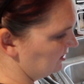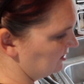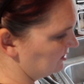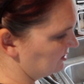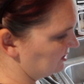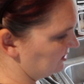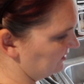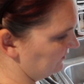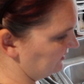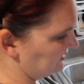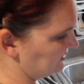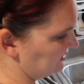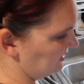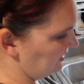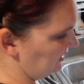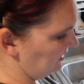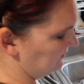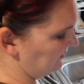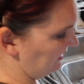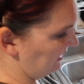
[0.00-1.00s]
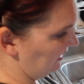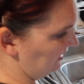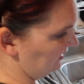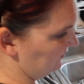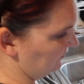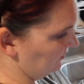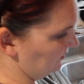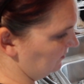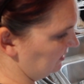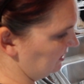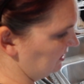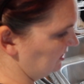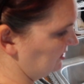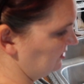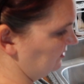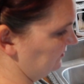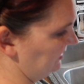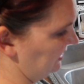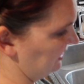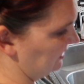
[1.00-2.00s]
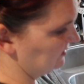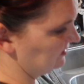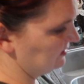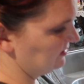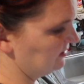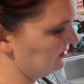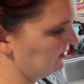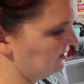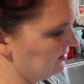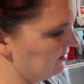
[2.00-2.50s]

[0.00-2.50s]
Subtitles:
surface and knead by hand for 1 to 2 minutes.